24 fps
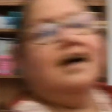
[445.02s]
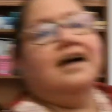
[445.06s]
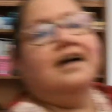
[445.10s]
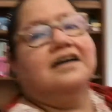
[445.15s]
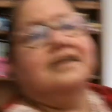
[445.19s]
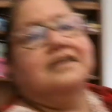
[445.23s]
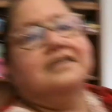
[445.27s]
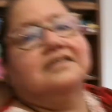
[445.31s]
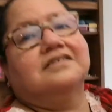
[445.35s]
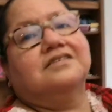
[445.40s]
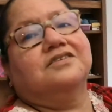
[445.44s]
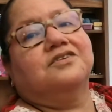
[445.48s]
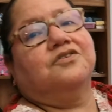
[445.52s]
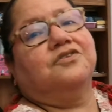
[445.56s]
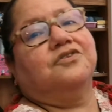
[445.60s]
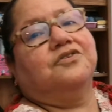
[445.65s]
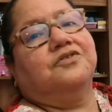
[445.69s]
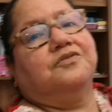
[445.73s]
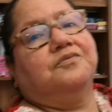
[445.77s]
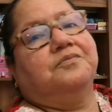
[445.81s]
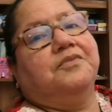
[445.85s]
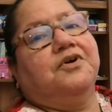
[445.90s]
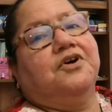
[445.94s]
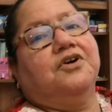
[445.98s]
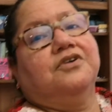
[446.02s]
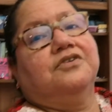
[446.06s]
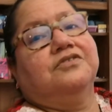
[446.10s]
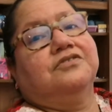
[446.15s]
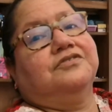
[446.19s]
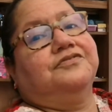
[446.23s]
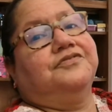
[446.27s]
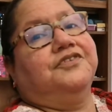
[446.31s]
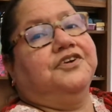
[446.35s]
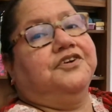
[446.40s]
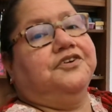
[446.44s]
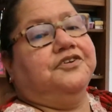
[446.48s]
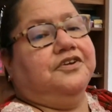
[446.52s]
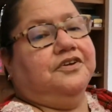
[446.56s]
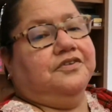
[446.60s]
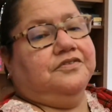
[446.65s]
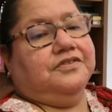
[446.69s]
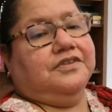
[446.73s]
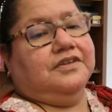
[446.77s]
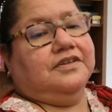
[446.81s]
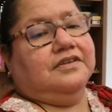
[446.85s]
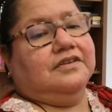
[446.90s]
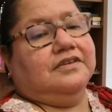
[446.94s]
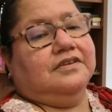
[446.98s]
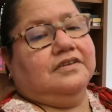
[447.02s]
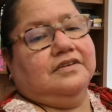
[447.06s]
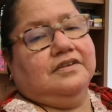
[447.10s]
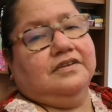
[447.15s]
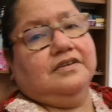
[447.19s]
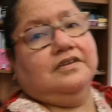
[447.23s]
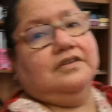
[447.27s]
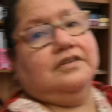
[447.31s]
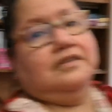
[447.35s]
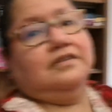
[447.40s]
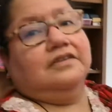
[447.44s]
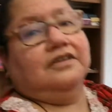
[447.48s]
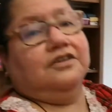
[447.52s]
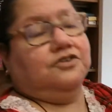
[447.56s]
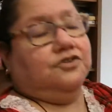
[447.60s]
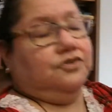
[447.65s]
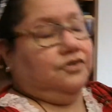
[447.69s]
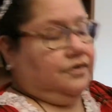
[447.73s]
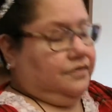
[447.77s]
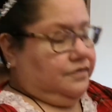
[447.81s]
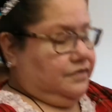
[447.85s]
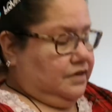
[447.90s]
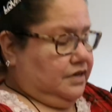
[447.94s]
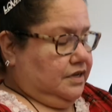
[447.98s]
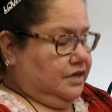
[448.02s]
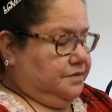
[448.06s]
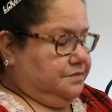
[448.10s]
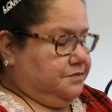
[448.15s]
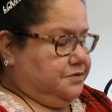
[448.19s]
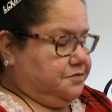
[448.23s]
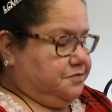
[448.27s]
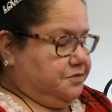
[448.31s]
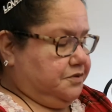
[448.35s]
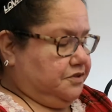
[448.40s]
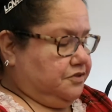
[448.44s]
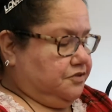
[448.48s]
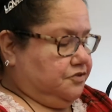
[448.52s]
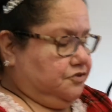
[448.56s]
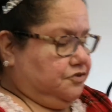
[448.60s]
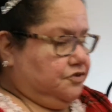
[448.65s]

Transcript: Ah, so Margot's figured out that they do have the names, but